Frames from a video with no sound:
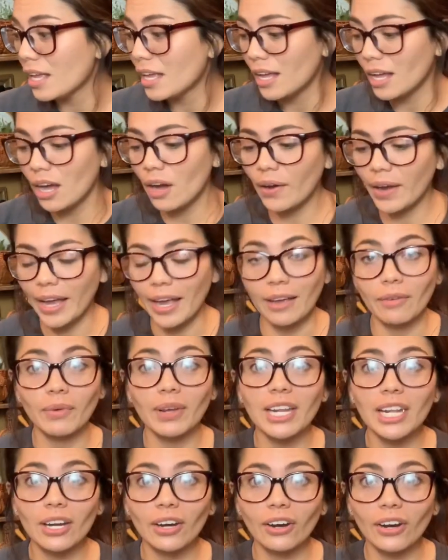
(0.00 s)
Okay, we
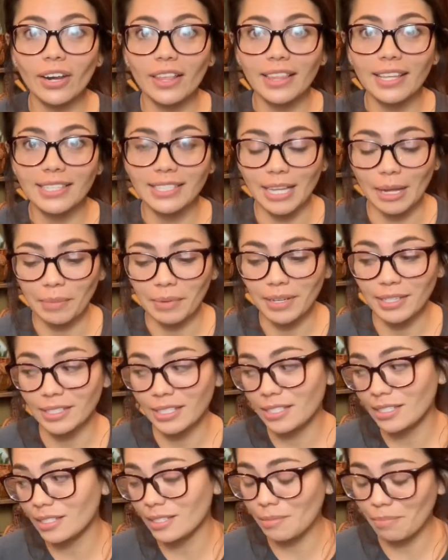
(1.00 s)
need to hurry this up because
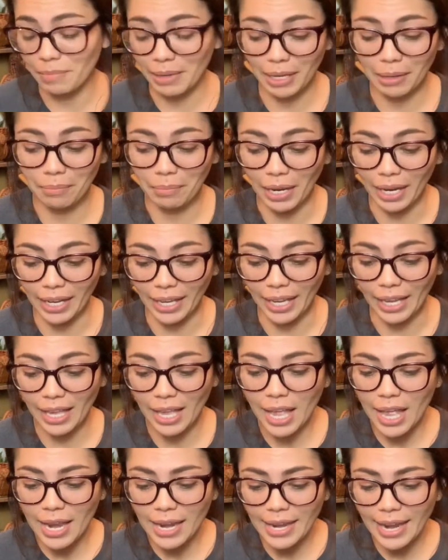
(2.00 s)
this is a big bucket.
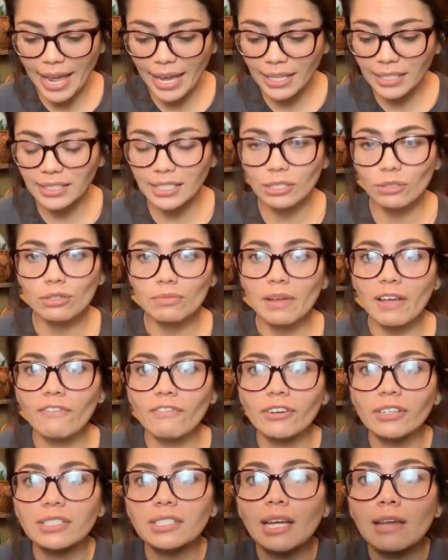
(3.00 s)
Next, this was my
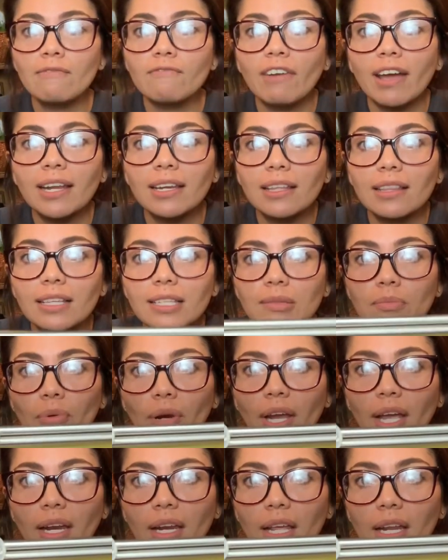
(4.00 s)
first time finding this
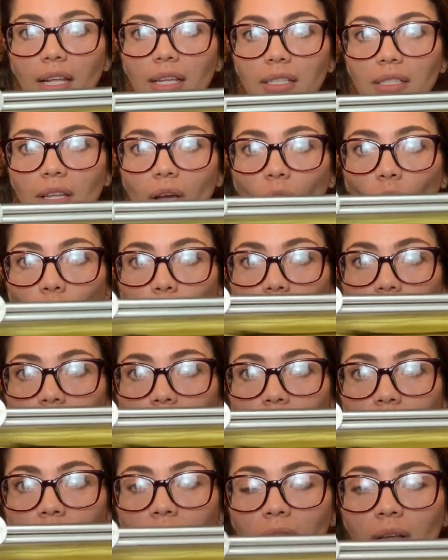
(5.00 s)
brand. It is
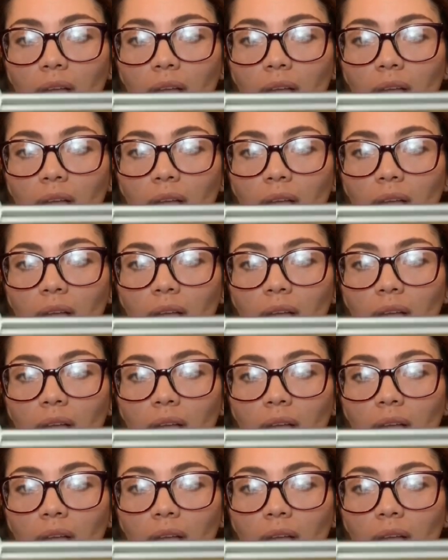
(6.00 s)
Hobo.